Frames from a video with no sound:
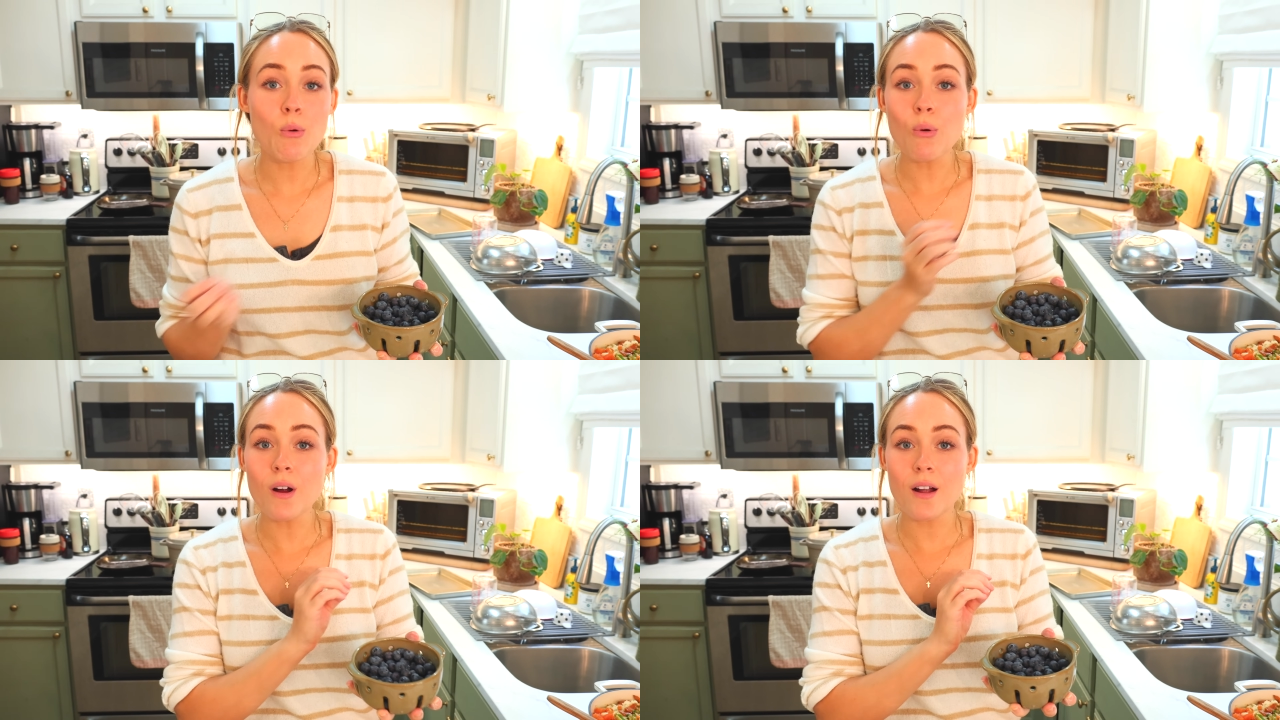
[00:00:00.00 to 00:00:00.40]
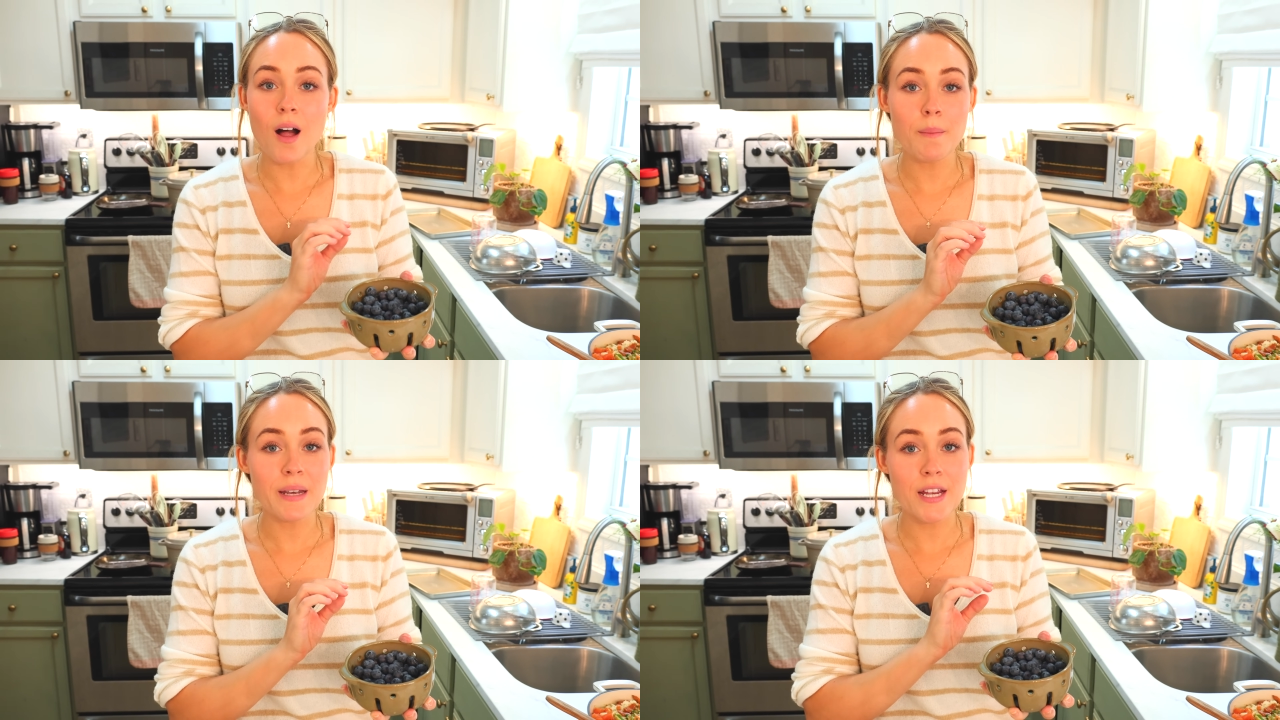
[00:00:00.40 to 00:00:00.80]
or a
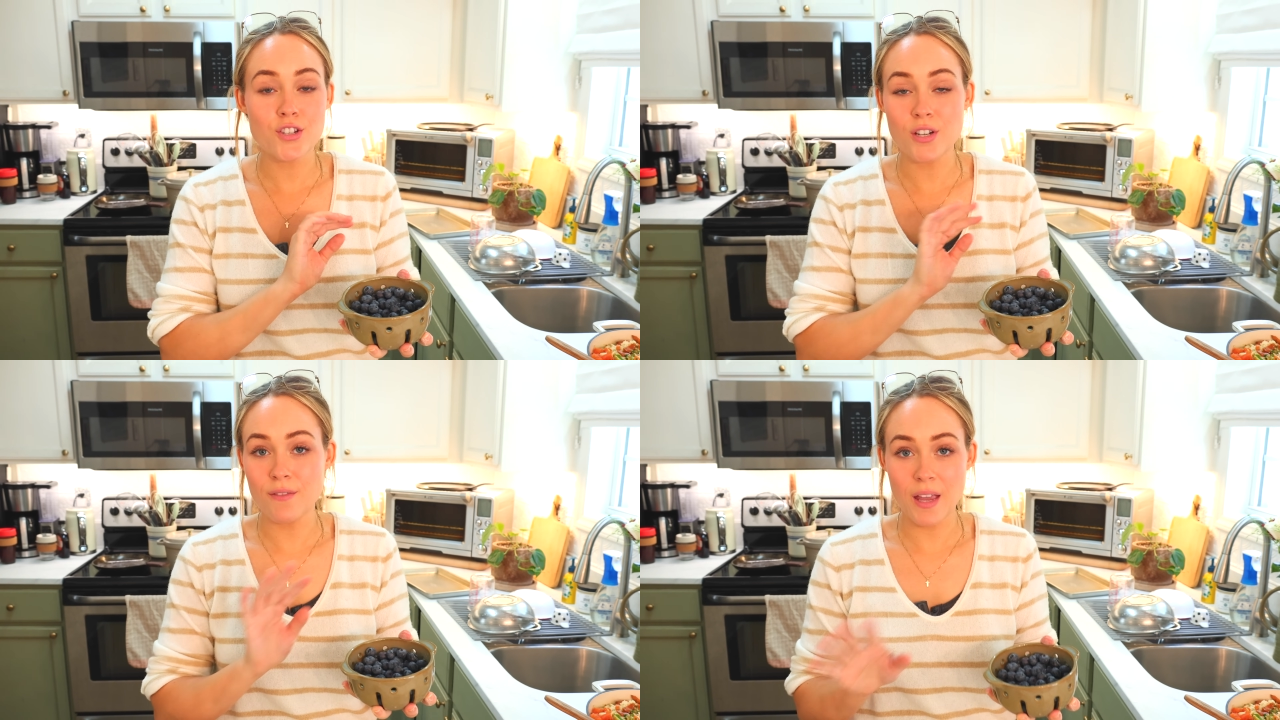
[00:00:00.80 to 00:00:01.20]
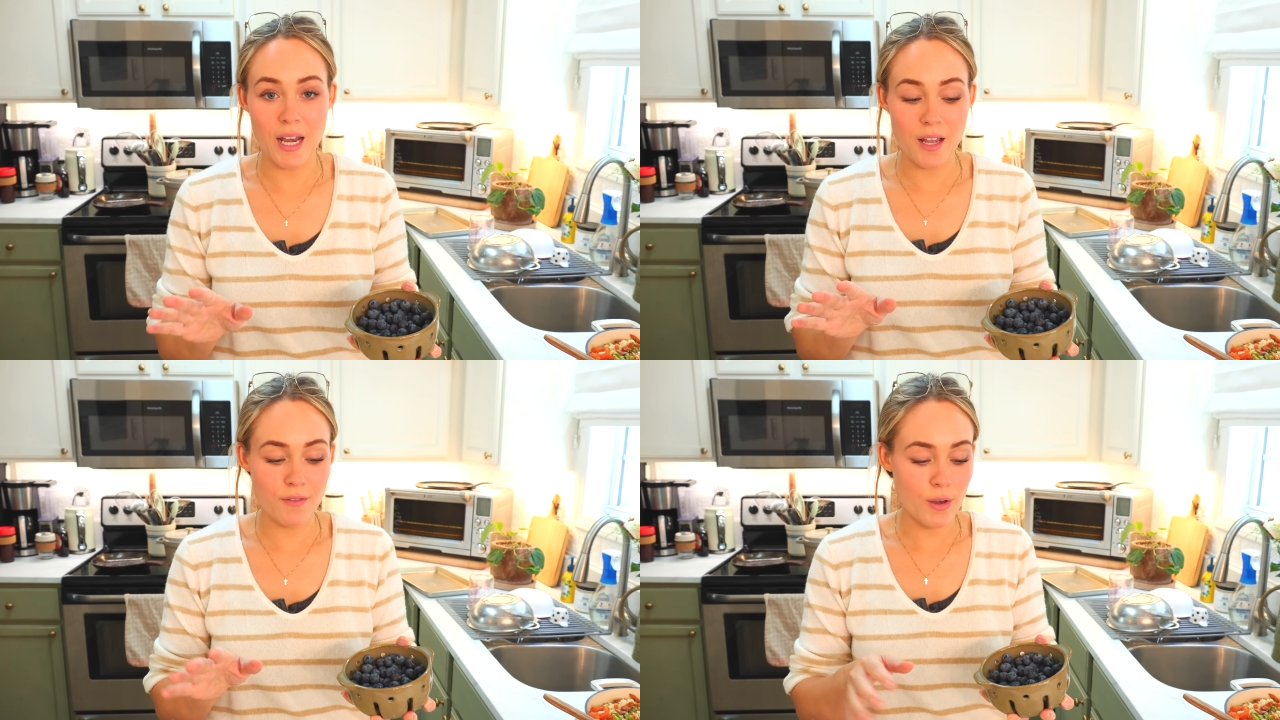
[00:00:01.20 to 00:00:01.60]
combination of
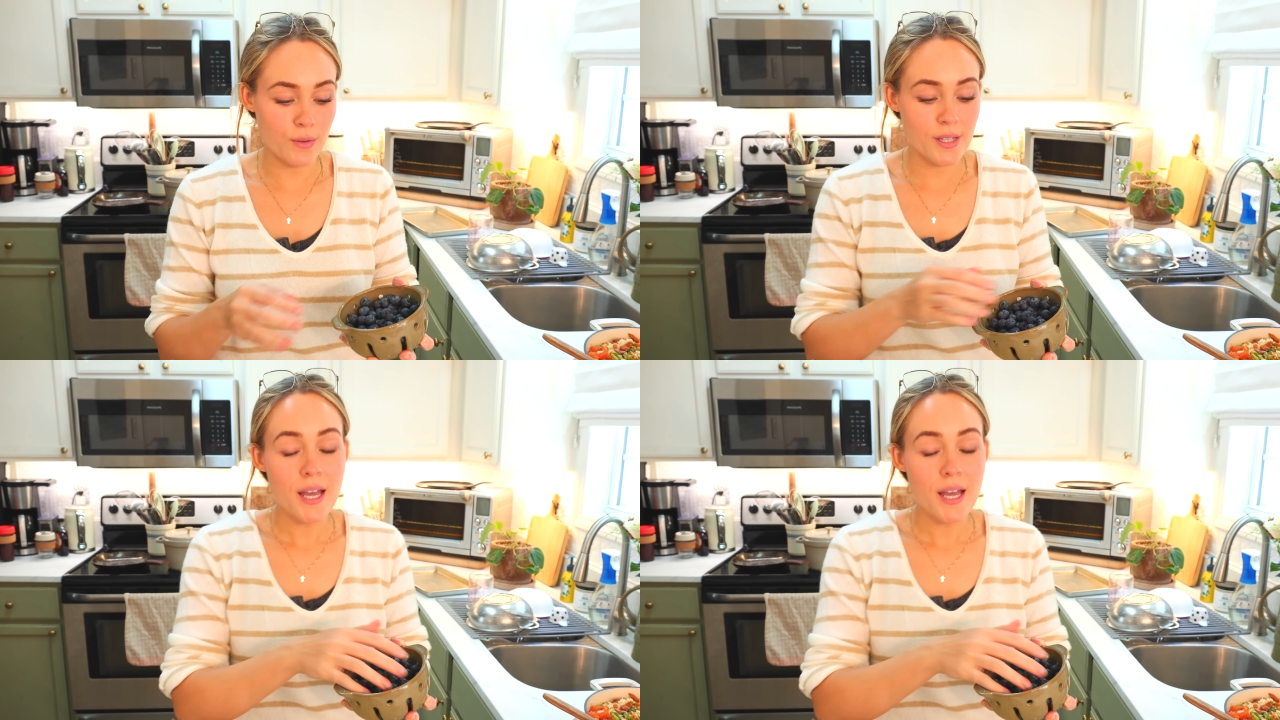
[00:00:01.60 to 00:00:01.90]
any of those.